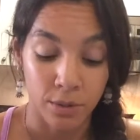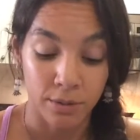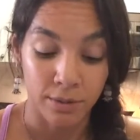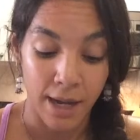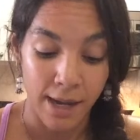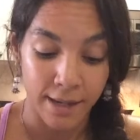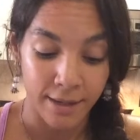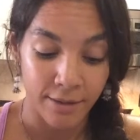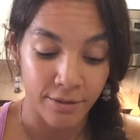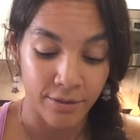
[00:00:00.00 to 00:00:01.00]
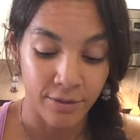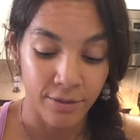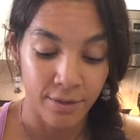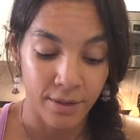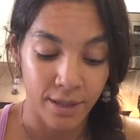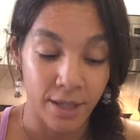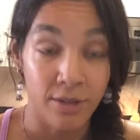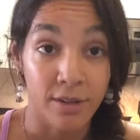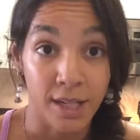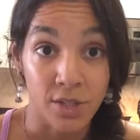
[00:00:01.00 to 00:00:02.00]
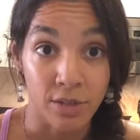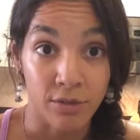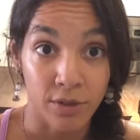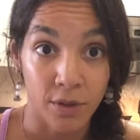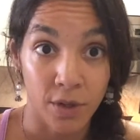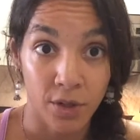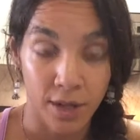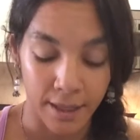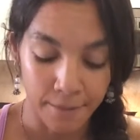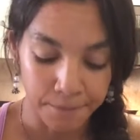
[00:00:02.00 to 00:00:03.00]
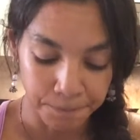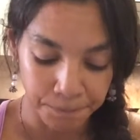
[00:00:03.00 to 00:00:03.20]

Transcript: arrive in your kitchen for you to cook it.